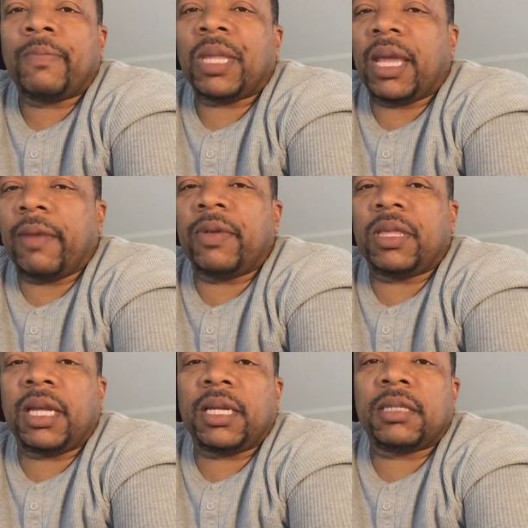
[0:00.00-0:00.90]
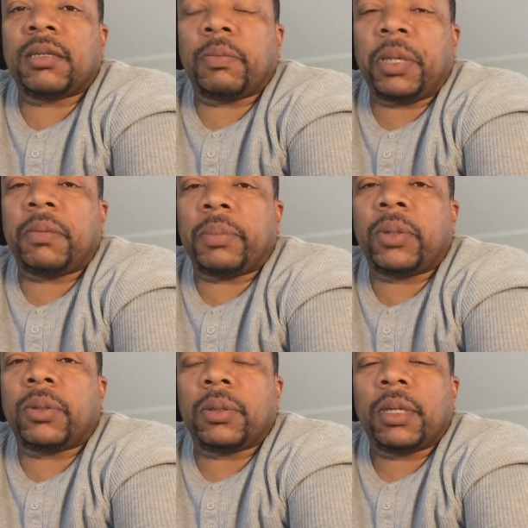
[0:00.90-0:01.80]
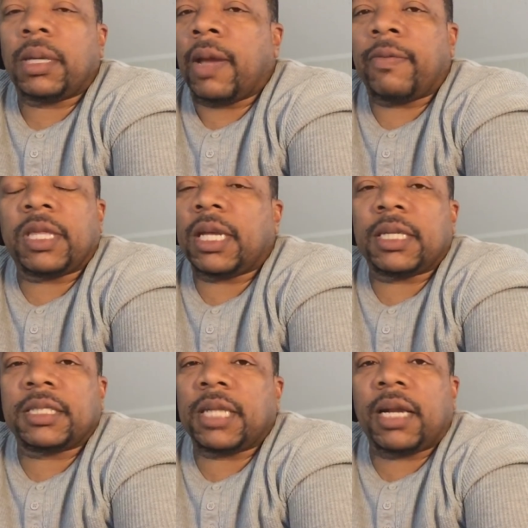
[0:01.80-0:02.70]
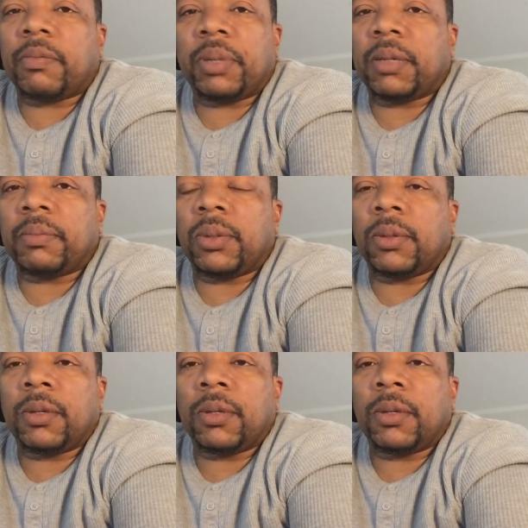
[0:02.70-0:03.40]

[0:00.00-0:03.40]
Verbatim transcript: everything is a pit bull. Everything is not a pit bull.